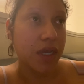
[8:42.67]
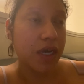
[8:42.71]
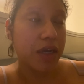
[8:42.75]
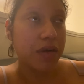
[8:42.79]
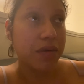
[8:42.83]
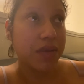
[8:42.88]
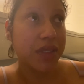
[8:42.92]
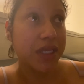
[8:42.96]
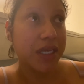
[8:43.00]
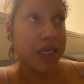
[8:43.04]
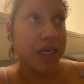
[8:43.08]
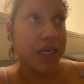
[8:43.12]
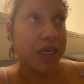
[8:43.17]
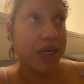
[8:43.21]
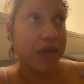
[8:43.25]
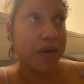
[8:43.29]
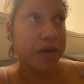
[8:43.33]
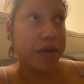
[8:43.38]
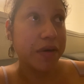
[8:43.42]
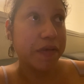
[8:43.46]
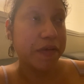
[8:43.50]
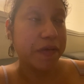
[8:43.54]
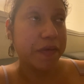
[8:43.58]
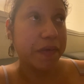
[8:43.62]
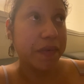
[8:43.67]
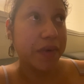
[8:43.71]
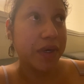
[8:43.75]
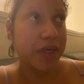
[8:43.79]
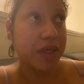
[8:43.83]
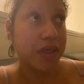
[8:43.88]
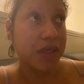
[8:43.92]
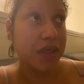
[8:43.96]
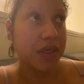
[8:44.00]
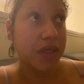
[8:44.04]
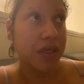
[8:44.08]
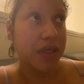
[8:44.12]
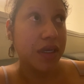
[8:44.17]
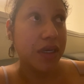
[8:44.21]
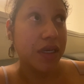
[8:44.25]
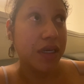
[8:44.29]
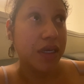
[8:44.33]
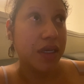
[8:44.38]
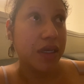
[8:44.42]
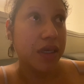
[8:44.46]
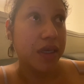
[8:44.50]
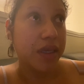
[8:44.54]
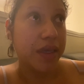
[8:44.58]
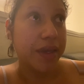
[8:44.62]
I don't think I'll ever want
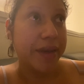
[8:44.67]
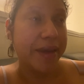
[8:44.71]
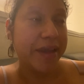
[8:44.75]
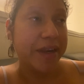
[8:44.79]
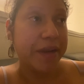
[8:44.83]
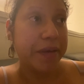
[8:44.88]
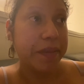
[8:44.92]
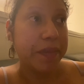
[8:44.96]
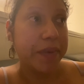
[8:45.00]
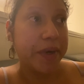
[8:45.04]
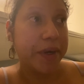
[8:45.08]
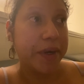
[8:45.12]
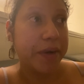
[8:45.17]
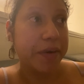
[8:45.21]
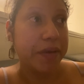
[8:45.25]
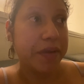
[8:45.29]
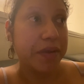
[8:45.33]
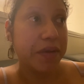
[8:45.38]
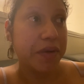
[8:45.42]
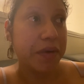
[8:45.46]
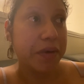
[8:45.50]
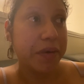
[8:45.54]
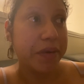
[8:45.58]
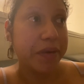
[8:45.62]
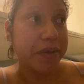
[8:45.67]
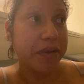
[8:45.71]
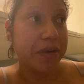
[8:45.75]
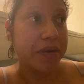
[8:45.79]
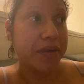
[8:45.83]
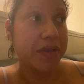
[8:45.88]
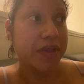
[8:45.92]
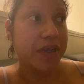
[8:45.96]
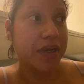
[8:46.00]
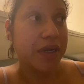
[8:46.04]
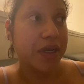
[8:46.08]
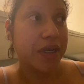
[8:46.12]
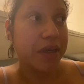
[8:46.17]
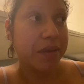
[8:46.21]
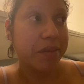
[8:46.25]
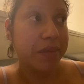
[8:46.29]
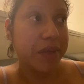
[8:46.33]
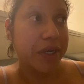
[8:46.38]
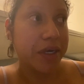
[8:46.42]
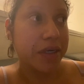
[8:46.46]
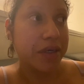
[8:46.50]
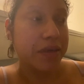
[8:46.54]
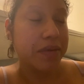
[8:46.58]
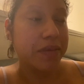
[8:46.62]
any parent to go through the
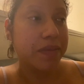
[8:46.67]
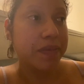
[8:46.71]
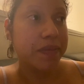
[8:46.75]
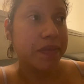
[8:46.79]
nightmare.